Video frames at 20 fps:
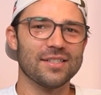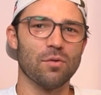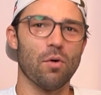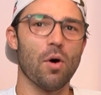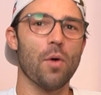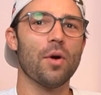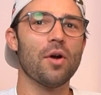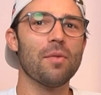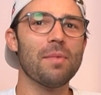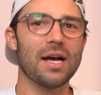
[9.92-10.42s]
So
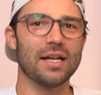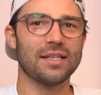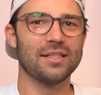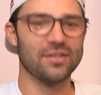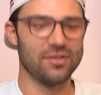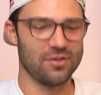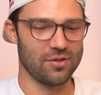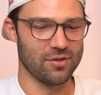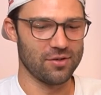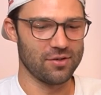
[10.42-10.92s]
what we're about to
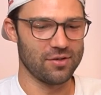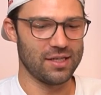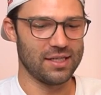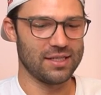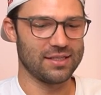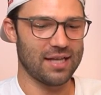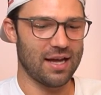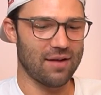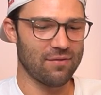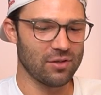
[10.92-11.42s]
do
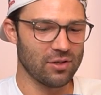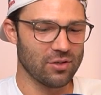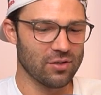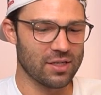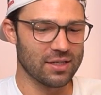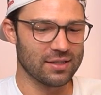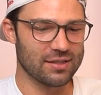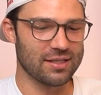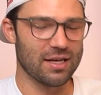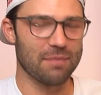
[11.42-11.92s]
is have a look
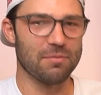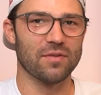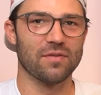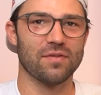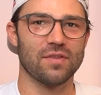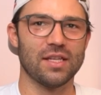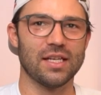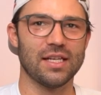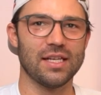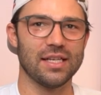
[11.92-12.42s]
at some
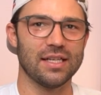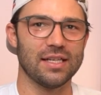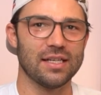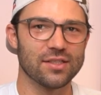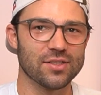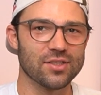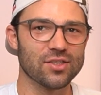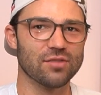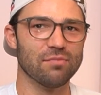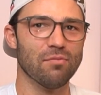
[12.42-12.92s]
of the
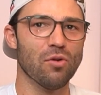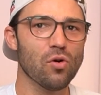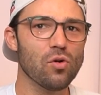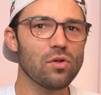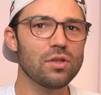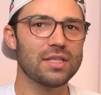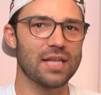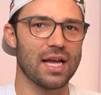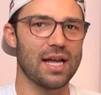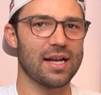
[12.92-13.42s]

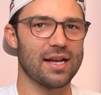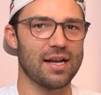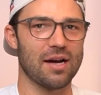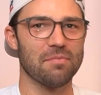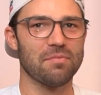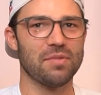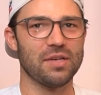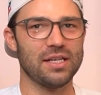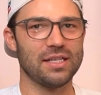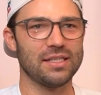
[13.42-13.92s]
small tech
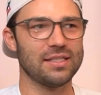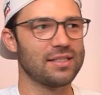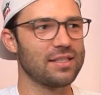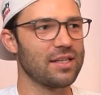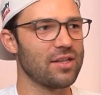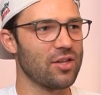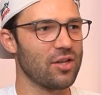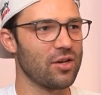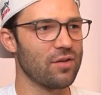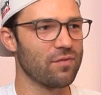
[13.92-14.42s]
companies
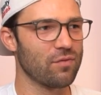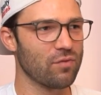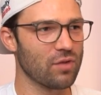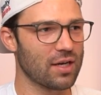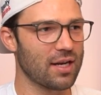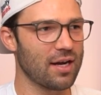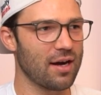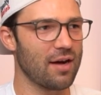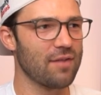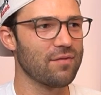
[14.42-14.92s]
that have
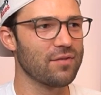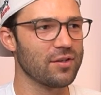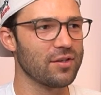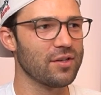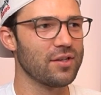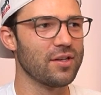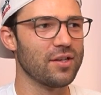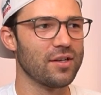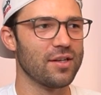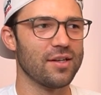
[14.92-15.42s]

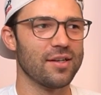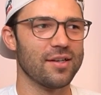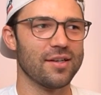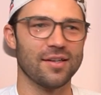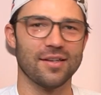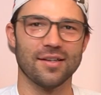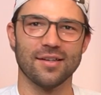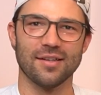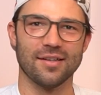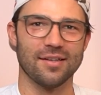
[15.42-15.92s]
recovered
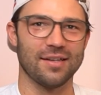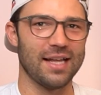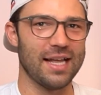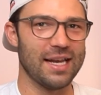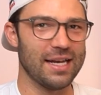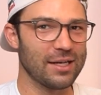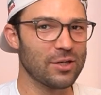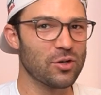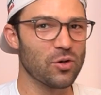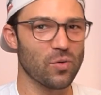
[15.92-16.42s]
in
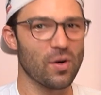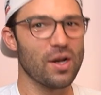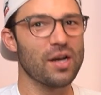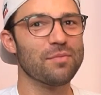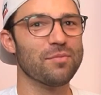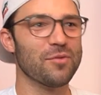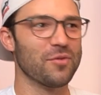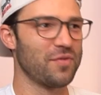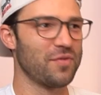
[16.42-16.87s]
incredible